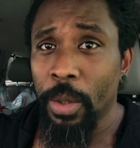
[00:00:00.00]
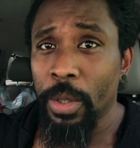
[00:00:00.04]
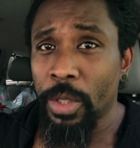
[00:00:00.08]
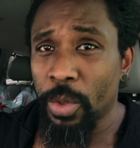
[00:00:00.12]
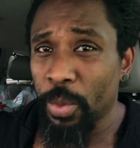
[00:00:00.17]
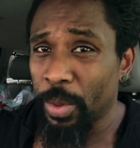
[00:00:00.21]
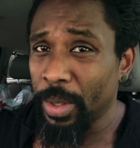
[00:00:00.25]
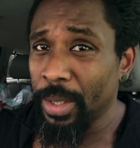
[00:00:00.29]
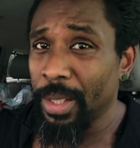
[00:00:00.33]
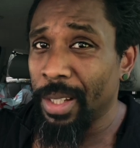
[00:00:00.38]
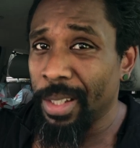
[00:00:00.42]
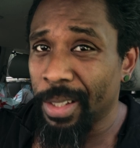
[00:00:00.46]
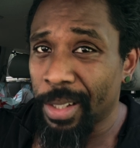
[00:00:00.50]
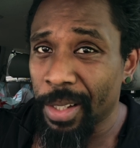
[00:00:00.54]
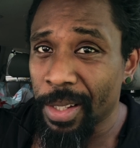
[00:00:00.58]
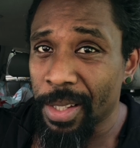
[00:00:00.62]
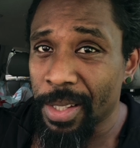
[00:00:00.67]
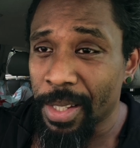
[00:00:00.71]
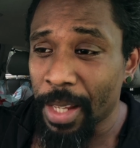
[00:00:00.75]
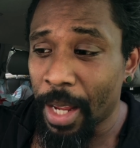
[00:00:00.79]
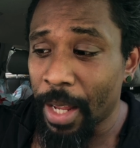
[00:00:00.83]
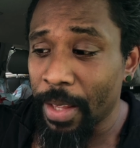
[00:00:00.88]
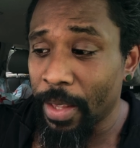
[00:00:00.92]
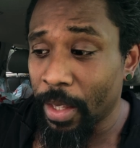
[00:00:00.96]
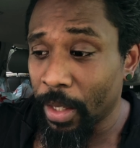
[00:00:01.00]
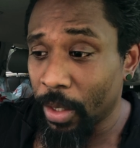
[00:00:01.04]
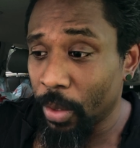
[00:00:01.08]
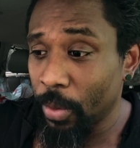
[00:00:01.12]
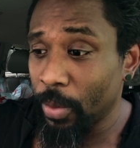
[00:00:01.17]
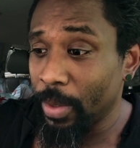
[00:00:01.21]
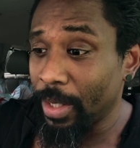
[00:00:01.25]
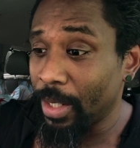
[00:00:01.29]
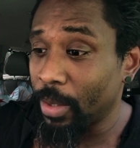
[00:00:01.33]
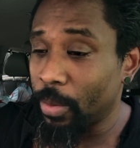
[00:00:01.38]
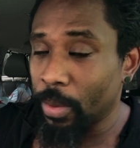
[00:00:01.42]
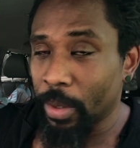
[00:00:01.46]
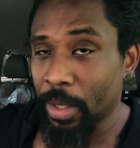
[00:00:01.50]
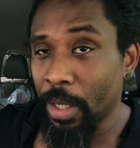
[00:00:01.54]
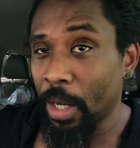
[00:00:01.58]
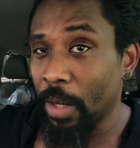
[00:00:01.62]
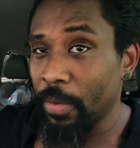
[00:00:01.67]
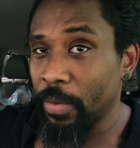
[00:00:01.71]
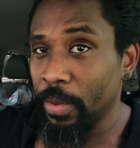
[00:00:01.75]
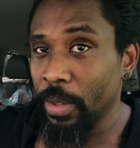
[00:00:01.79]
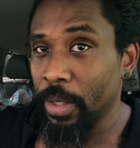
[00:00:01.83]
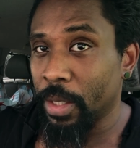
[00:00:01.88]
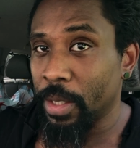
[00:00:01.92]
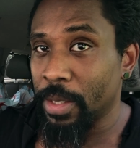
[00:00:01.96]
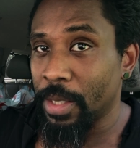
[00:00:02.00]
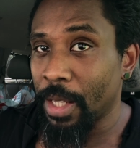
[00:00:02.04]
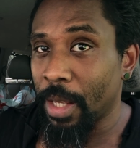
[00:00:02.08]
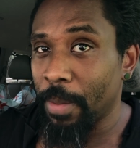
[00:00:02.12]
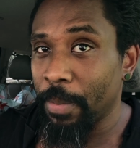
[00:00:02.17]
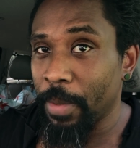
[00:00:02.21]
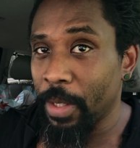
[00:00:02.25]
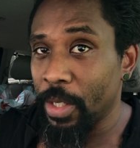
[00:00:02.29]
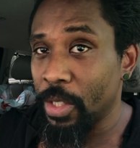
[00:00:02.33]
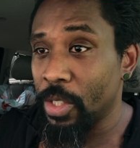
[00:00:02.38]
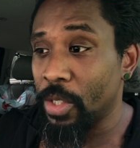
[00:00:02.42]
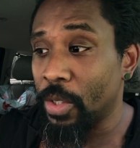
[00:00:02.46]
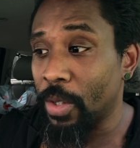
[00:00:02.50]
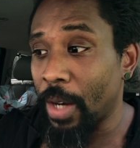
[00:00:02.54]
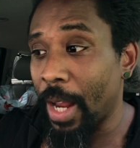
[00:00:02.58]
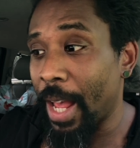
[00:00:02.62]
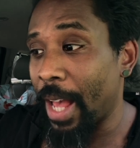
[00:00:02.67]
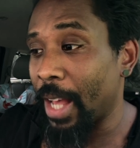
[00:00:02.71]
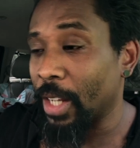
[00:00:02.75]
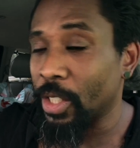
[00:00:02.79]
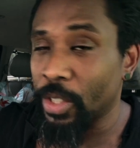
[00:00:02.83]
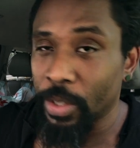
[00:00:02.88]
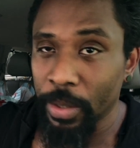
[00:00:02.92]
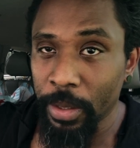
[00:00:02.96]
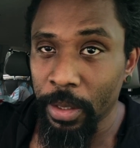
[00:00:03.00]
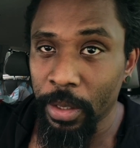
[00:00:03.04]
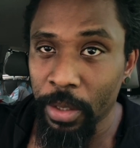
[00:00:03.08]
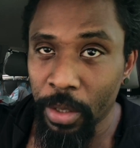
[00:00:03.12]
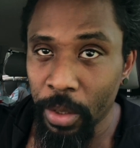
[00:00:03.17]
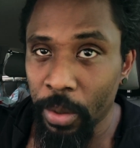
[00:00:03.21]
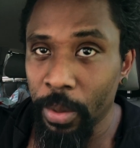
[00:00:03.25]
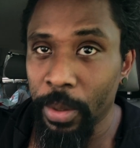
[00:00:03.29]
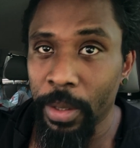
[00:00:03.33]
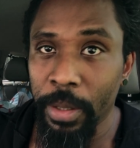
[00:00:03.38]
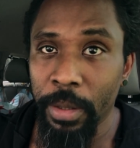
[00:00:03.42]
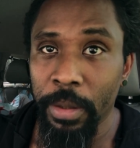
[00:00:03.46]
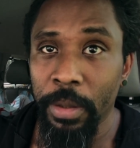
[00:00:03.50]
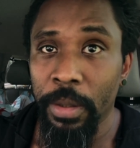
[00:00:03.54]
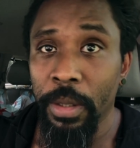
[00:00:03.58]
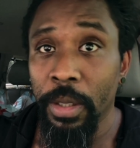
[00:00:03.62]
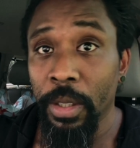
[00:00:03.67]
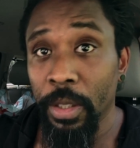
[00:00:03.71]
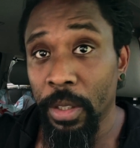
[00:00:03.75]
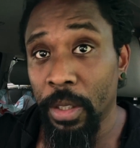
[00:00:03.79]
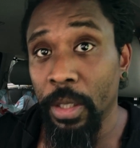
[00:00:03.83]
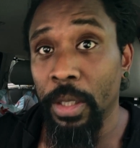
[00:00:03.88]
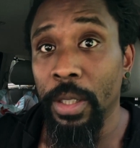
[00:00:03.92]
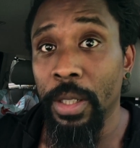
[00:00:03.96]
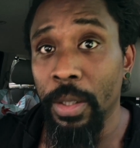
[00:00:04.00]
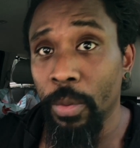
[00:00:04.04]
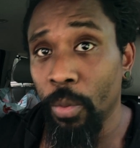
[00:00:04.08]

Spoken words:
it's really a good sign that you need recovery because that means you're actually doing good